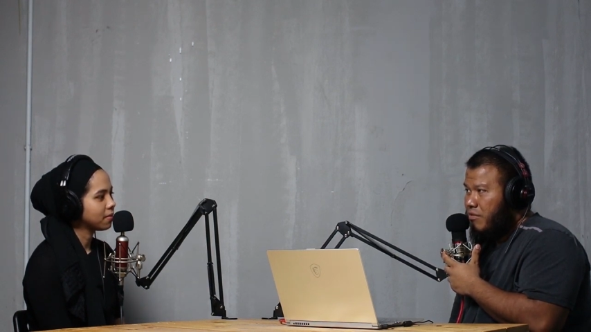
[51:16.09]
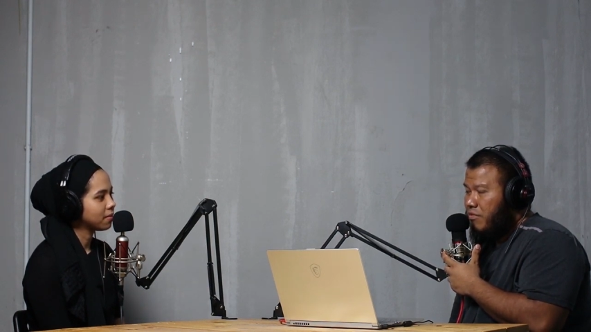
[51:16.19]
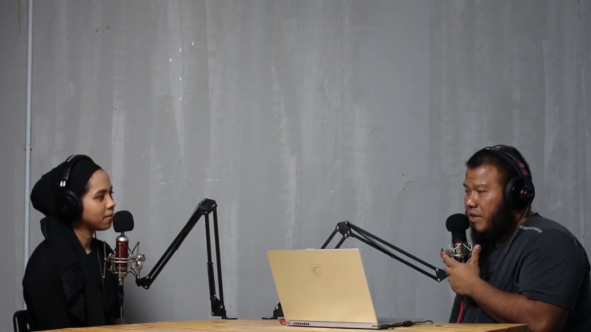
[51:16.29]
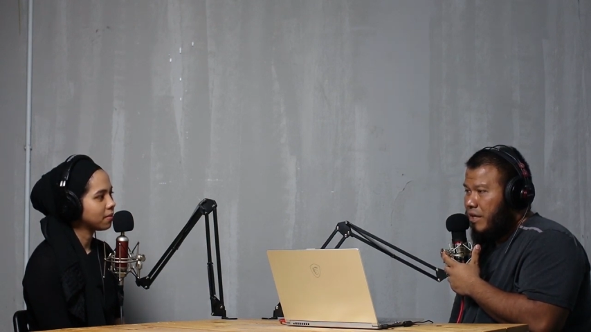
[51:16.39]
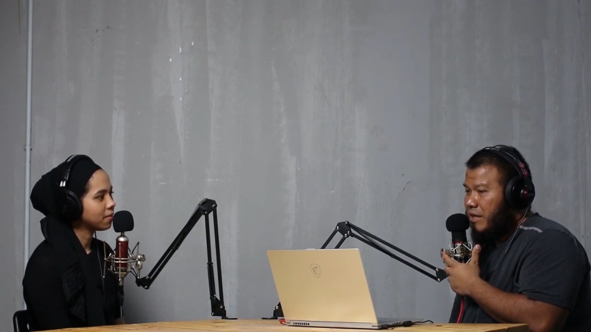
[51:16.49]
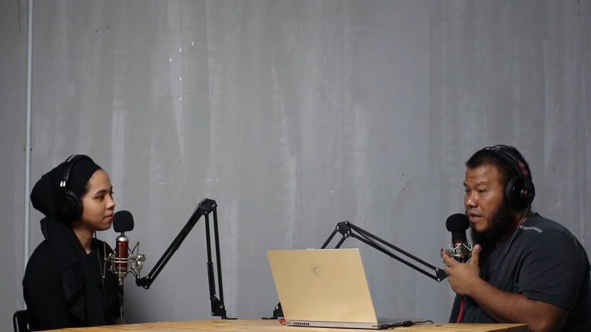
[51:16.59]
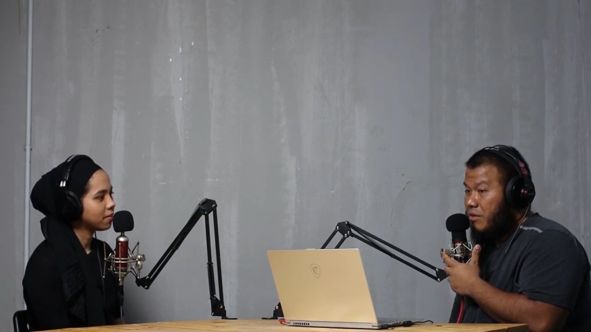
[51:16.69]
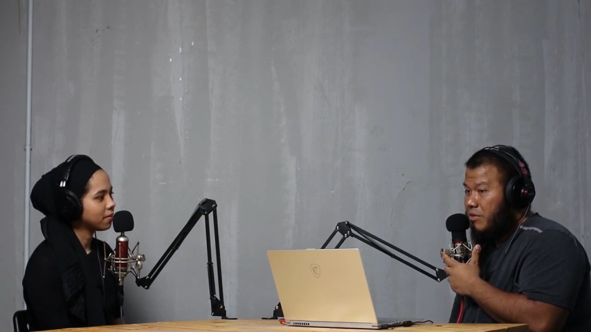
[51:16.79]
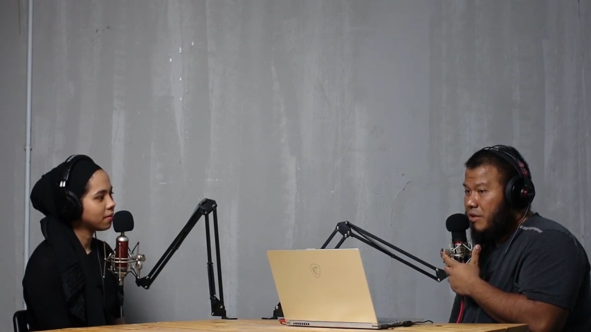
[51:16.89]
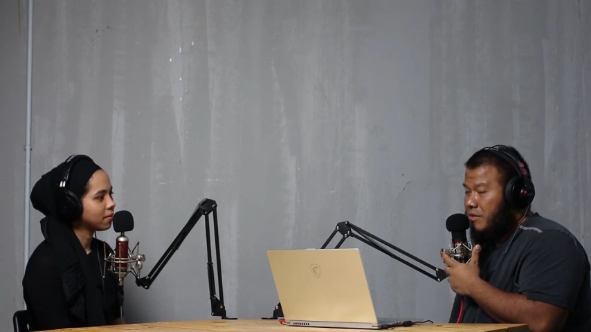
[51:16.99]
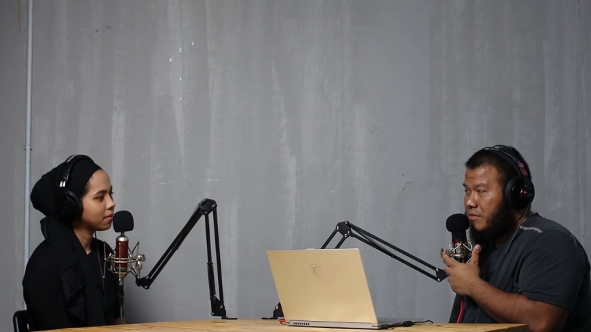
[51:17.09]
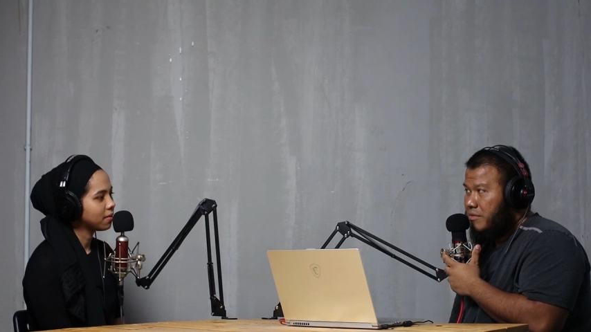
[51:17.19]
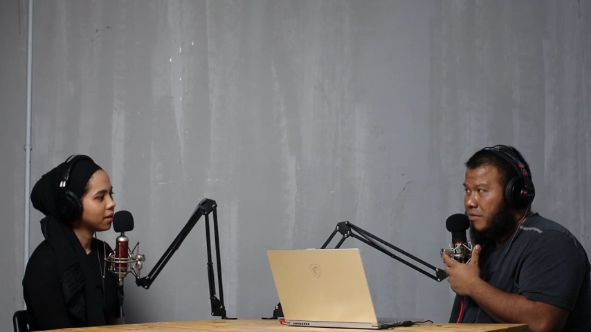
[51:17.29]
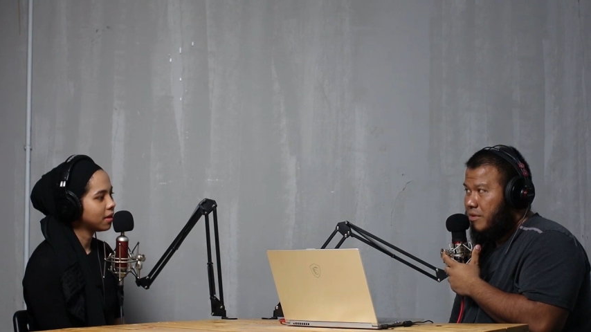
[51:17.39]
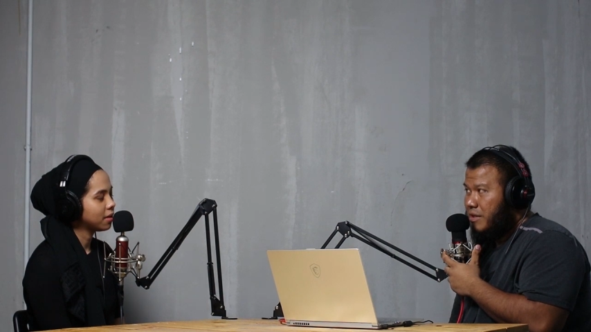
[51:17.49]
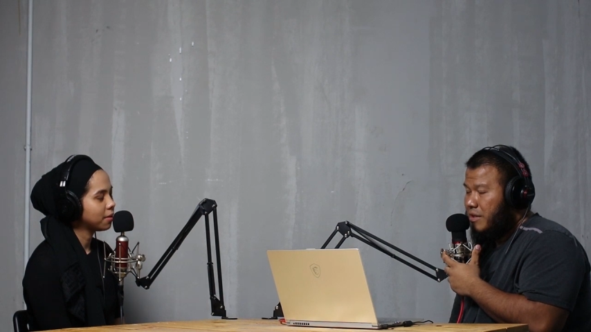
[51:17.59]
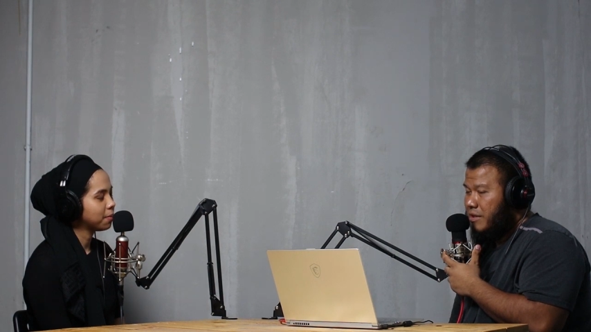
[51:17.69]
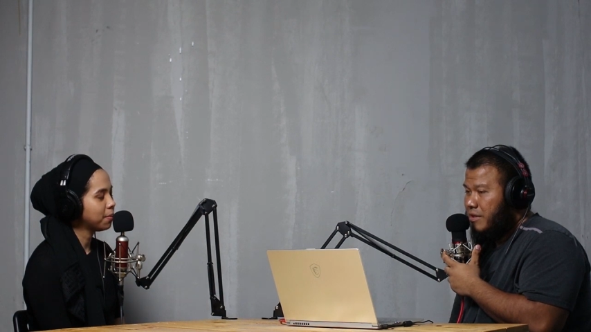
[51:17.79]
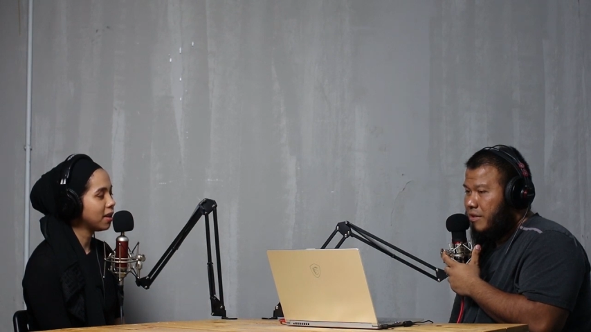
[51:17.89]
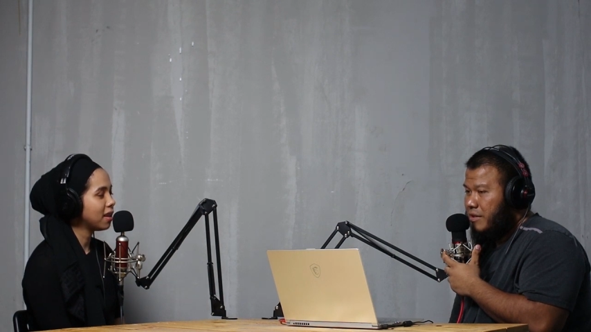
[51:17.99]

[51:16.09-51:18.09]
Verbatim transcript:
Speaker 1: find an outlet uh, be,